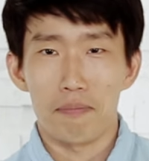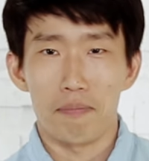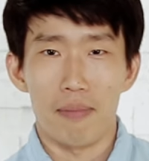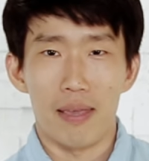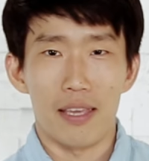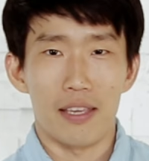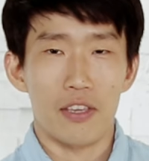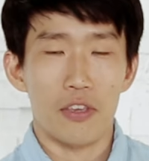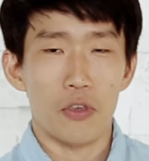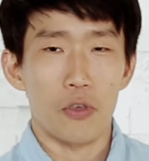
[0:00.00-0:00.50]

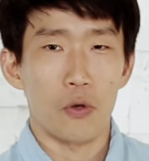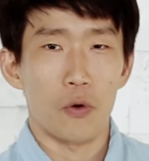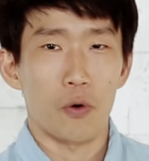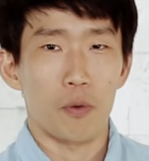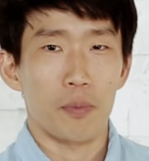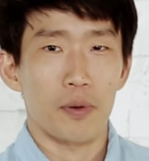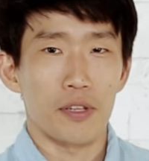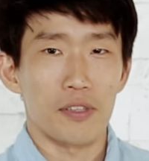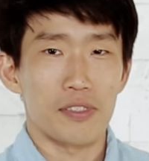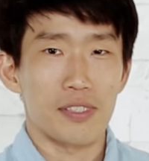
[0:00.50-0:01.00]
make
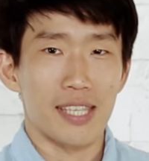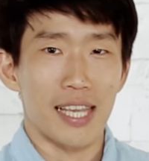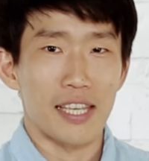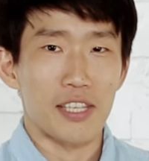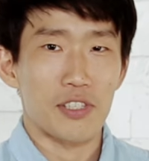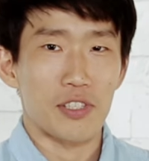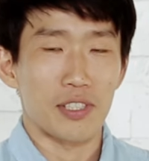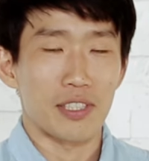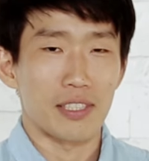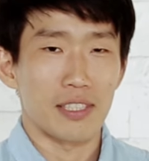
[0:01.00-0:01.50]
your
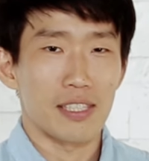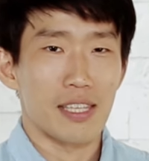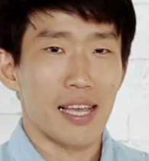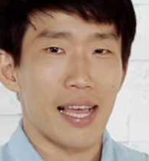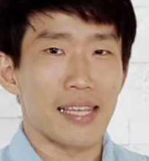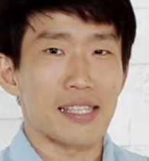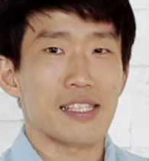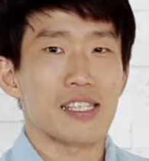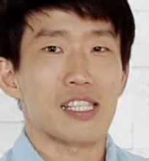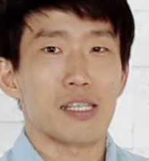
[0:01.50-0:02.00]
pronunciation
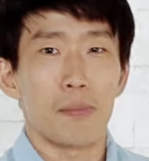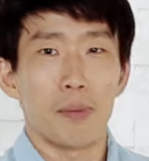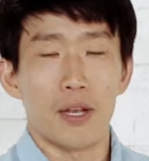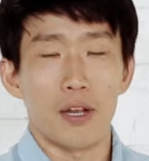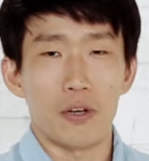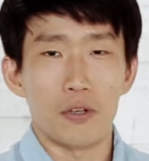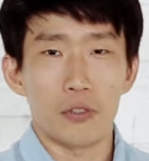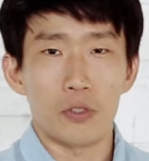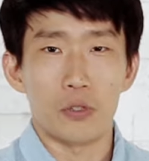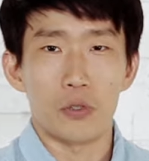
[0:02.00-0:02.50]
as
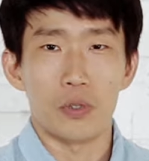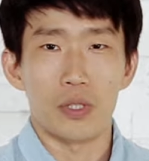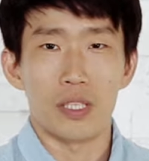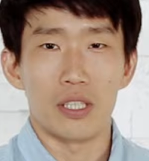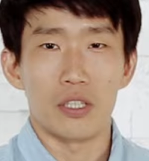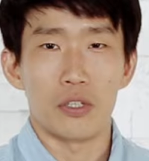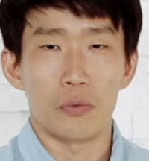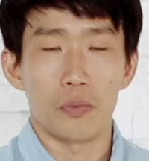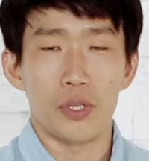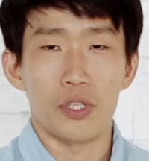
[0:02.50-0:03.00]
similar to
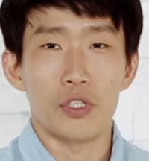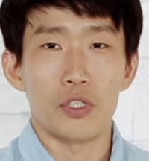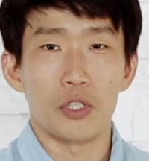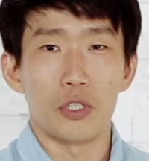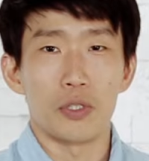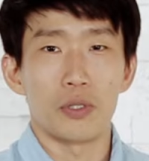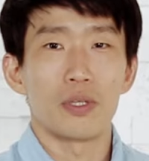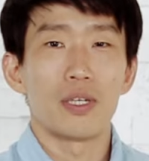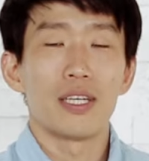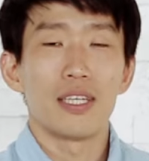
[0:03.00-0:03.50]
the
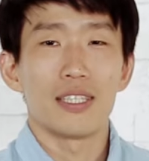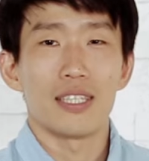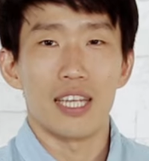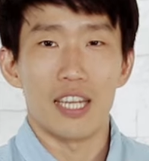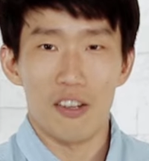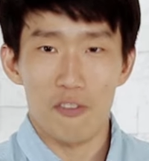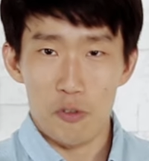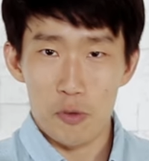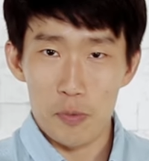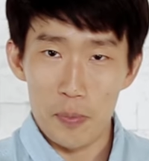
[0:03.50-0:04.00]
original
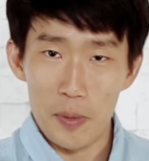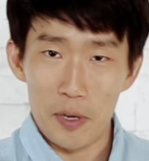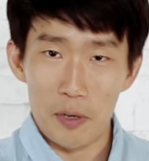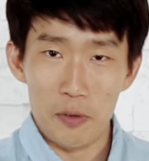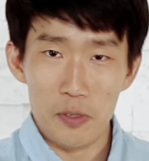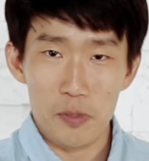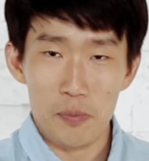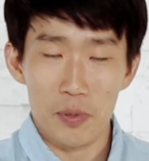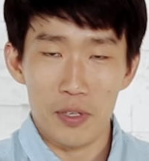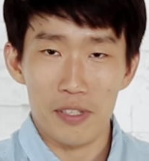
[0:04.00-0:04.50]
native
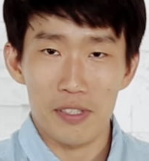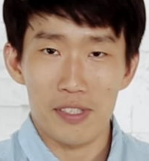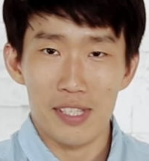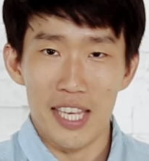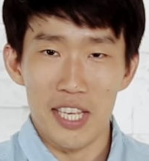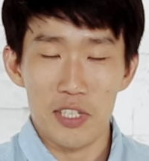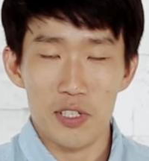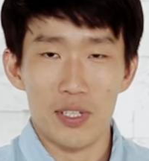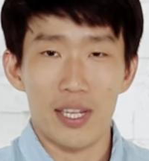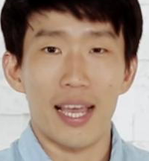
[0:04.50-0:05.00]
speaker's
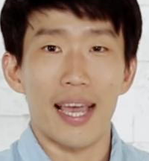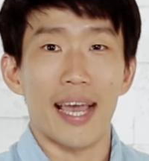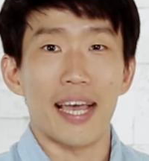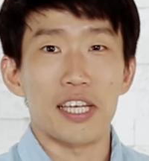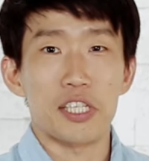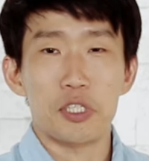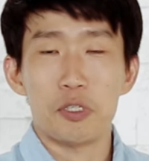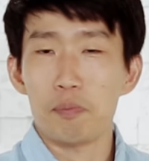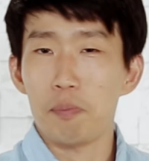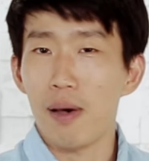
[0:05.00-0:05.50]
pronunciation
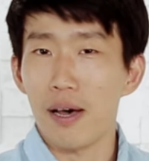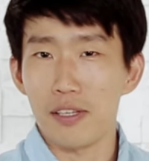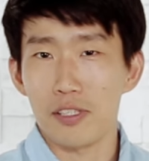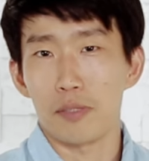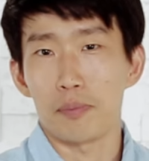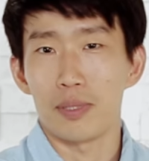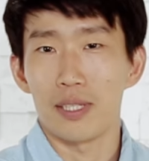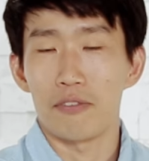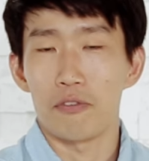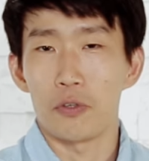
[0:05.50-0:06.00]
as
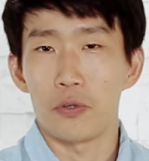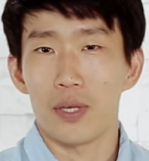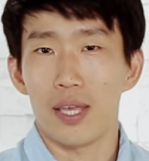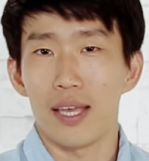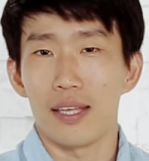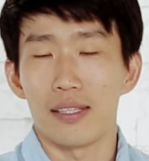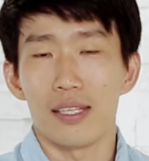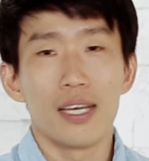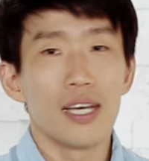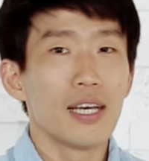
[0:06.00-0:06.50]
possible if you
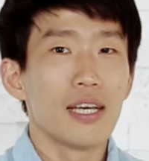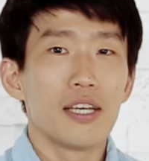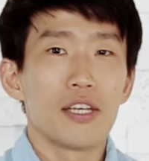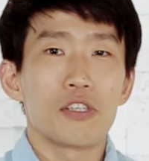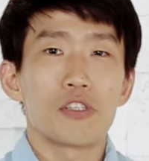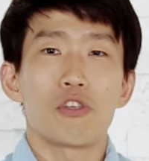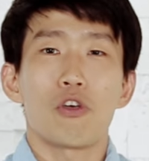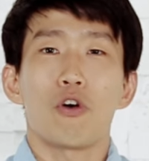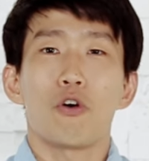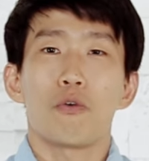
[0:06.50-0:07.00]
can.
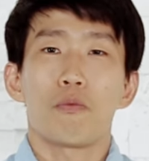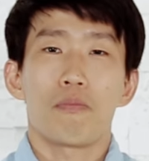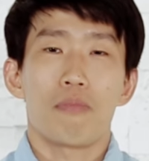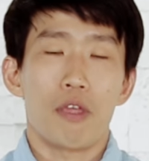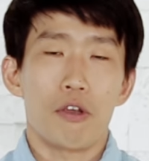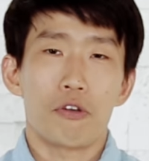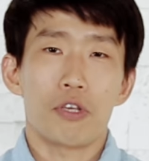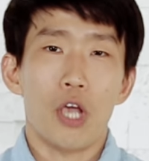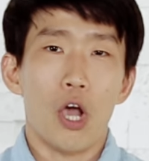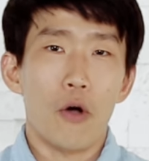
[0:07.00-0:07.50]
So
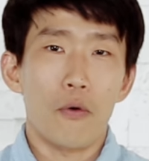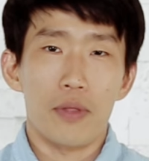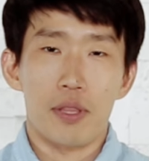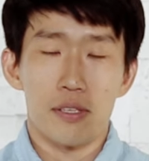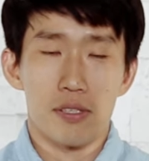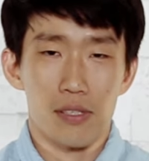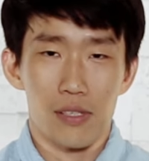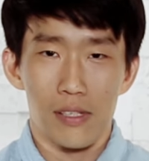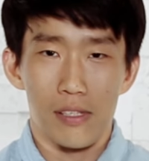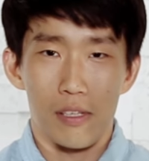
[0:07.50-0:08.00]
there you go.
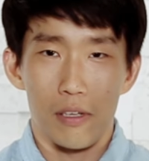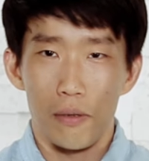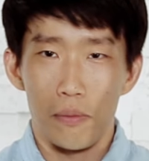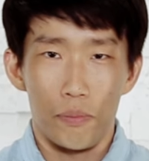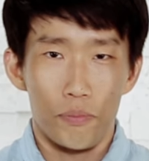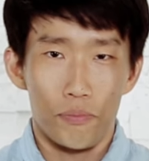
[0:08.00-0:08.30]
This is